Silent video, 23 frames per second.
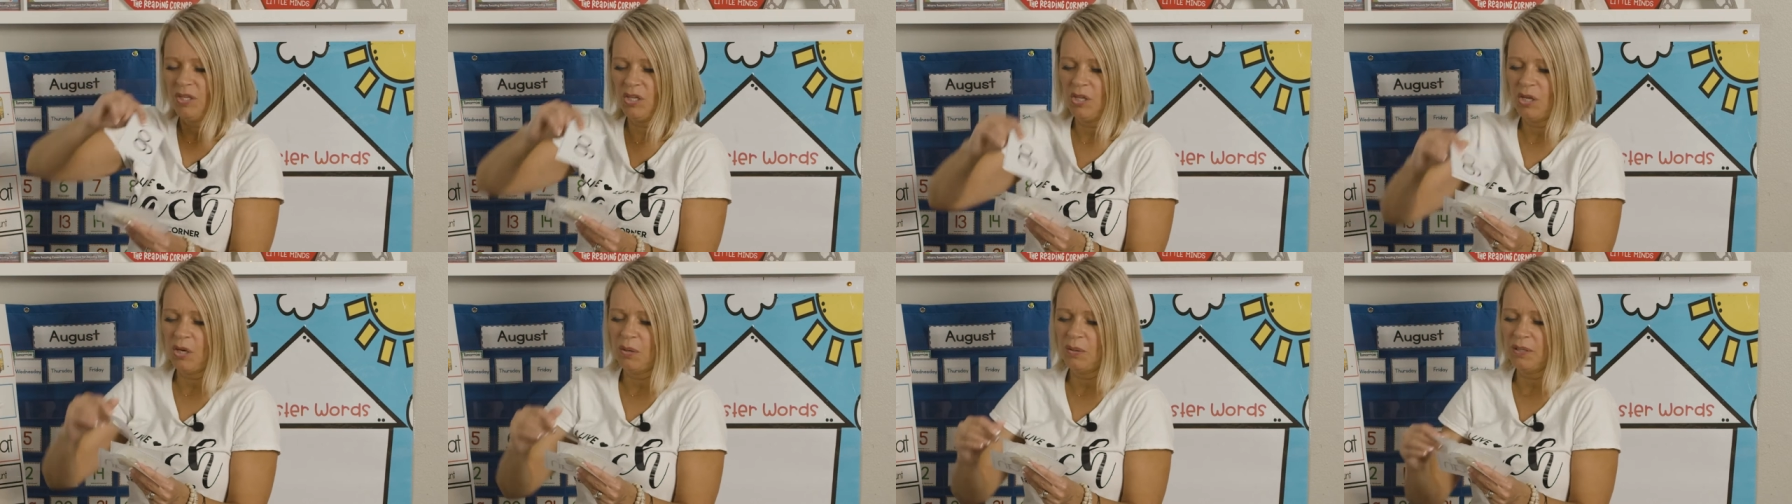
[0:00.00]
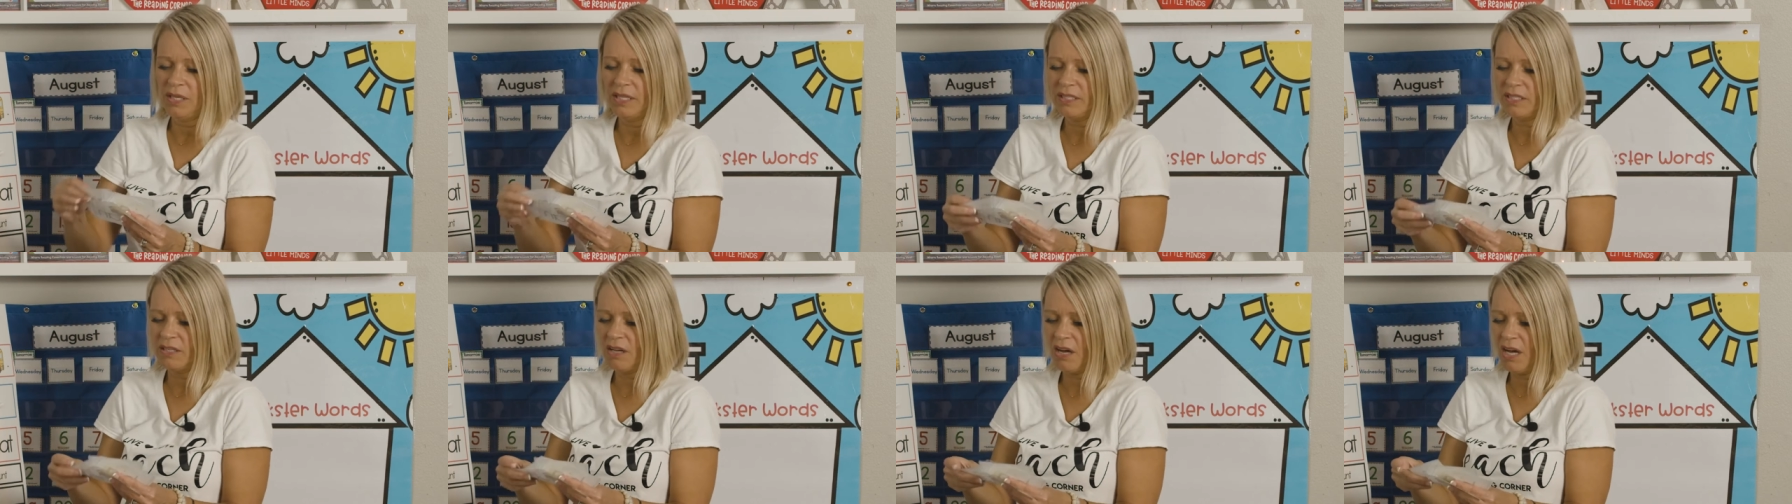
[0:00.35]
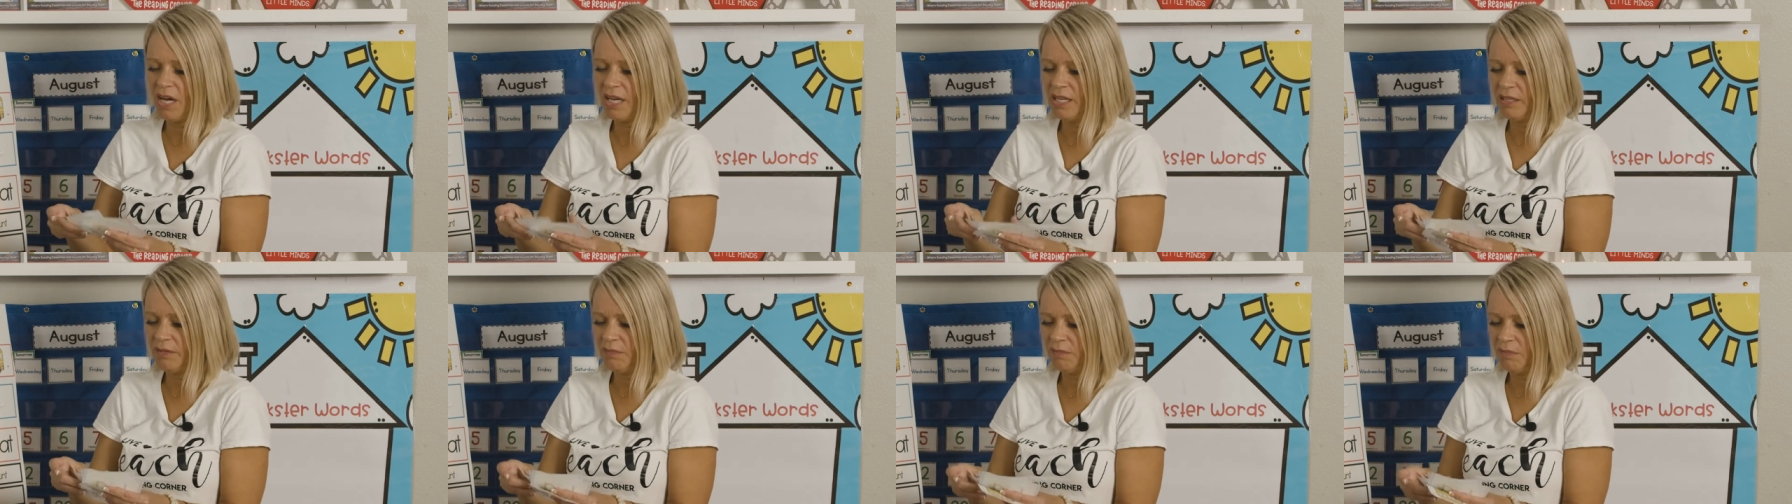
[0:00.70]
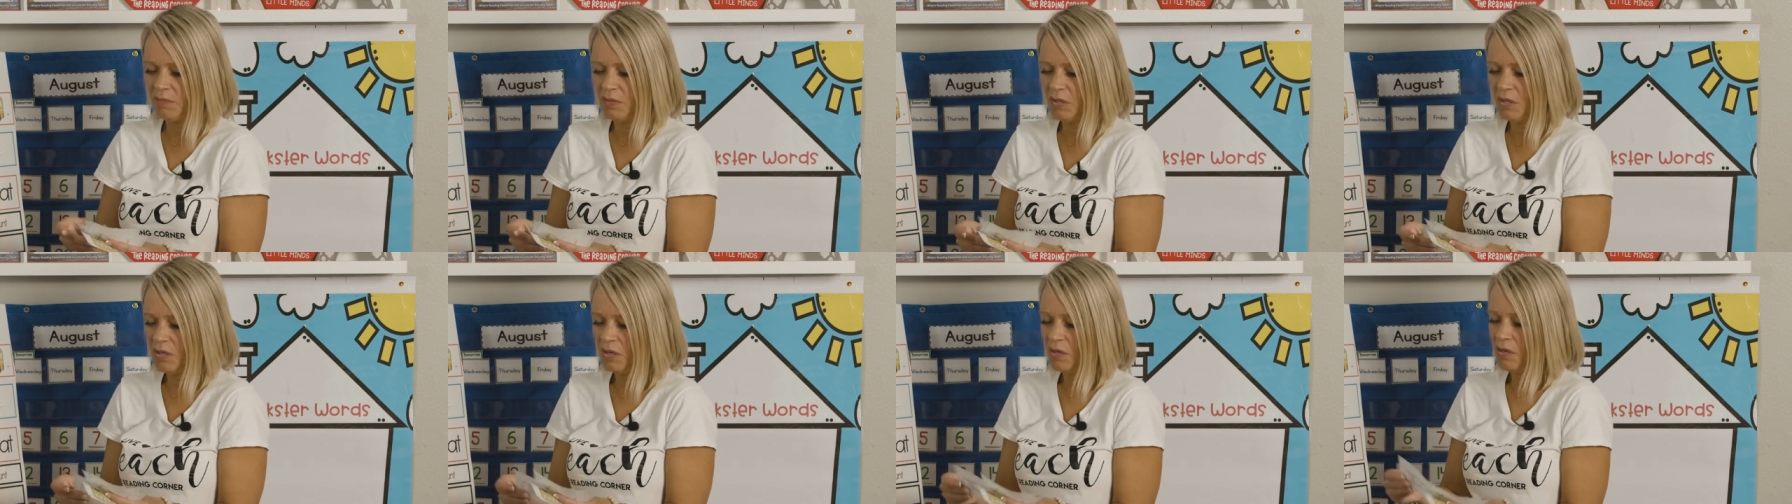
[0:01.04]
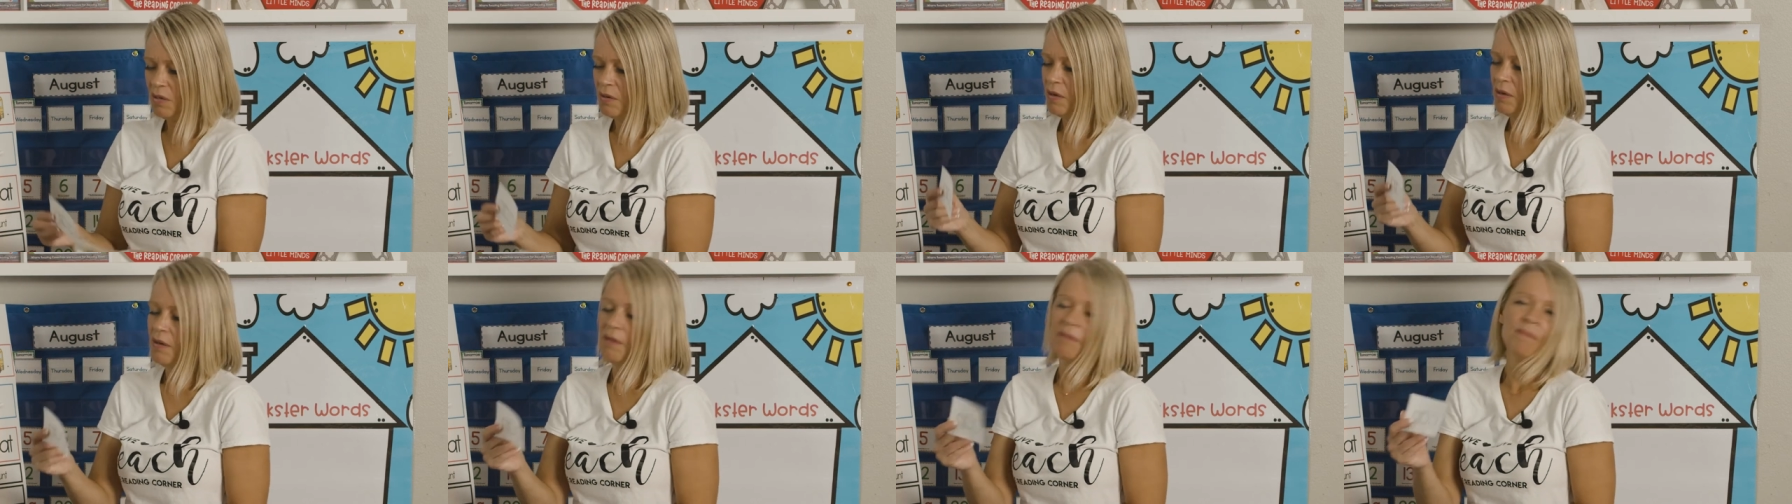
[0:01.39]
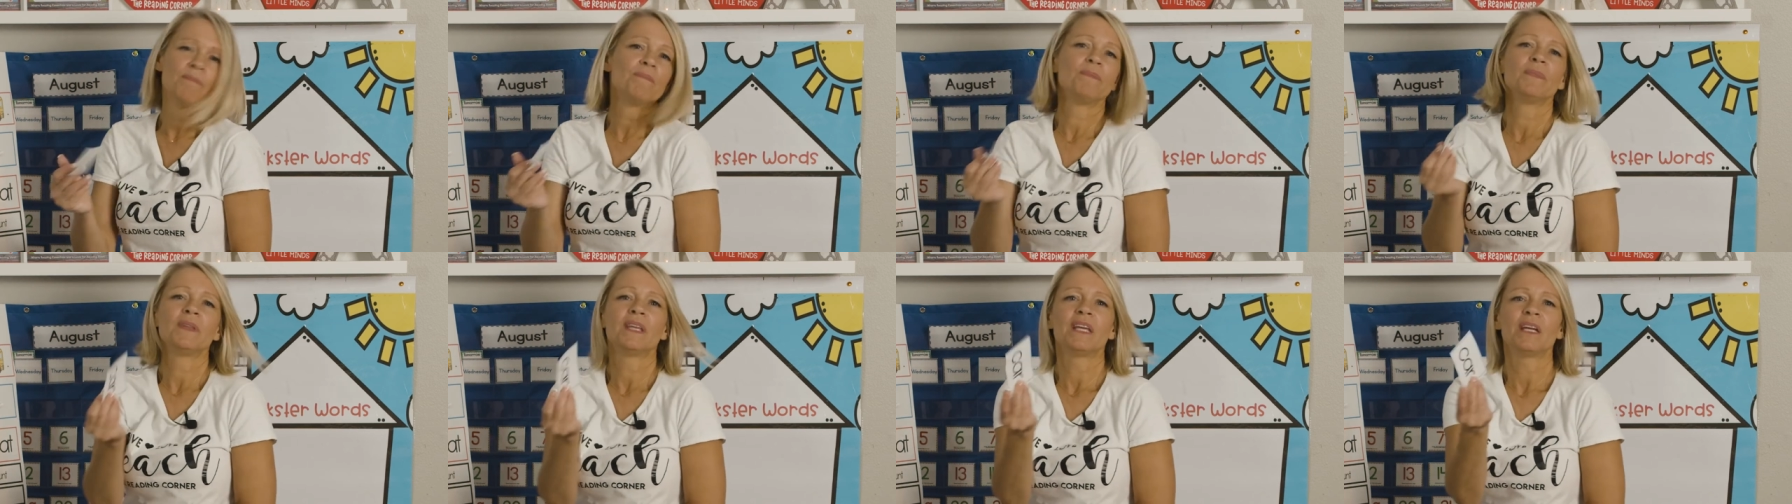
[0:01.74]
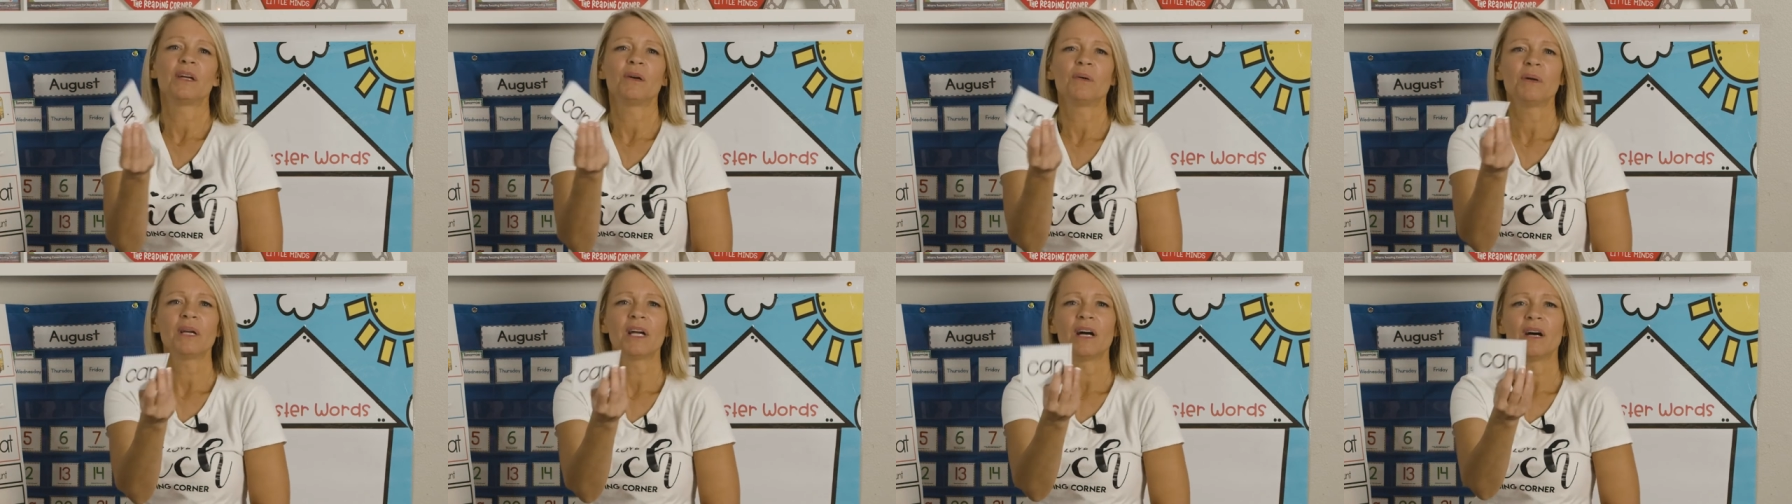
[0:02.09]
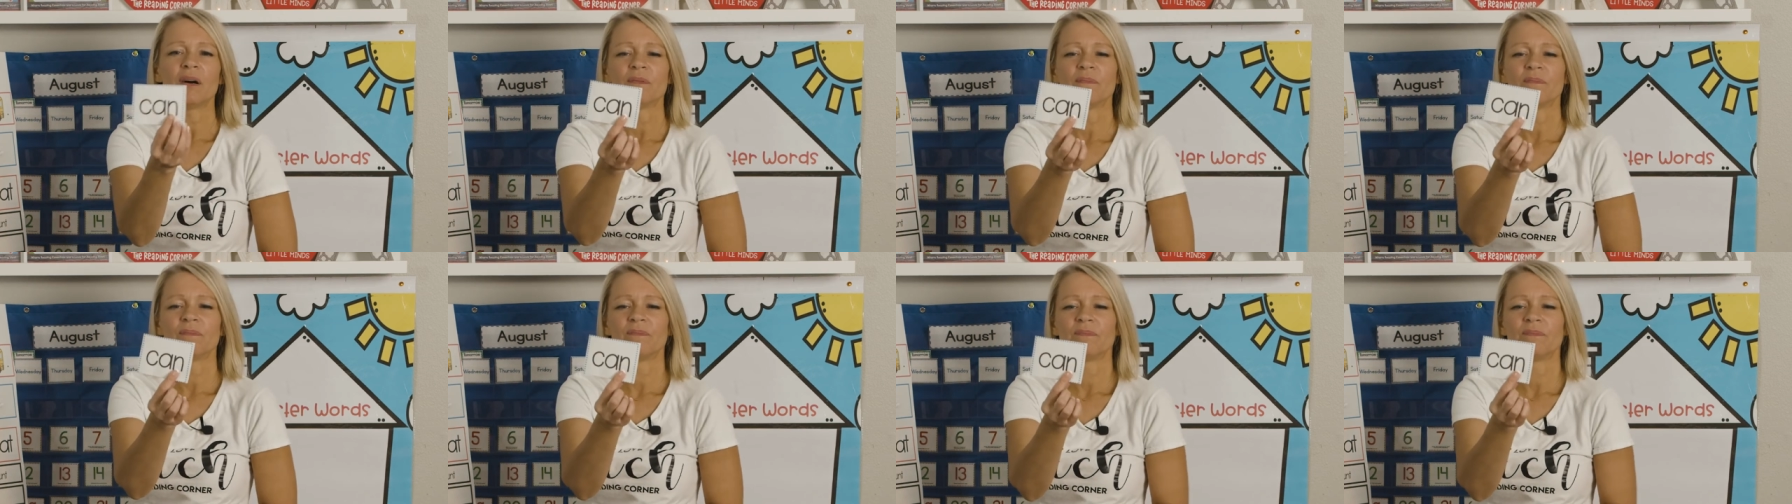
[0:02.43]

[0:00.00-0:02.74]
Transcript: No, it is not. Here we go.